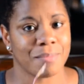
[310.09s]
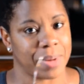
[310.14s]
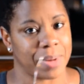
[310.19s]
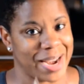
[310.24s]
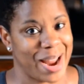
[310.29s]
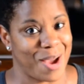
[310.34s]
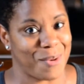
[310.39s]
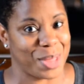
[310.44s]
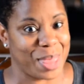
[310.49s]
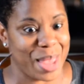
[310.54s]
but
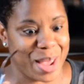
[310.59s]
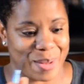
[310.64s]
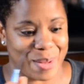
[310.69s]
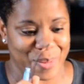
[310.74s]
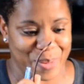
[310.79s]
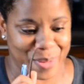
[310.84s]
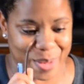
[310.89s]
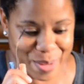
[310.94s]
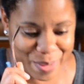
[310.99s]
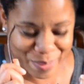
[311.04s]
not
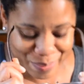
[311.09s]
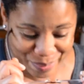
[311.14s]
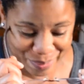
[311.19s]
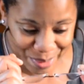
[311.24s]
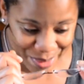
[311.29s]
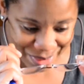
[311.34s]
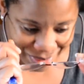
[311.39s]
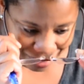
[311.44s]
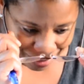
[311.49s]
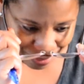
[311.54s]
without, so
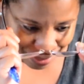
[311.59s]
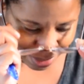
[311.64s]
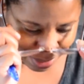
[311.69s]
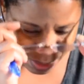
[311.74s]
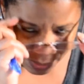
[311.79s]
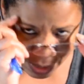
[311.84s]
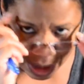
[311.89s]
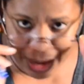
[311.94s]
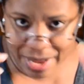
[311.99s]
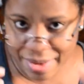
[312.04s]

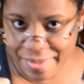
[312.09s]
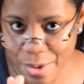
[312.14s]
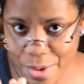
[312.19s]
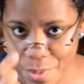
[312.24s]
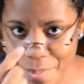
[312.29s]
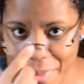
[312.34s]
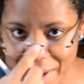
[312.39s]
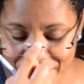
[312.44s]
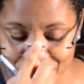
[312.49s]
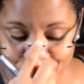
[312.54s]
So I guess that
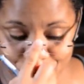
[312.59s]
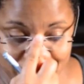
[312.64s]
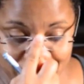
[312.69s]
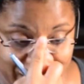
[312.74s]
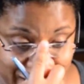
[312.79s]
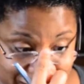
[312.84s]
would make them reading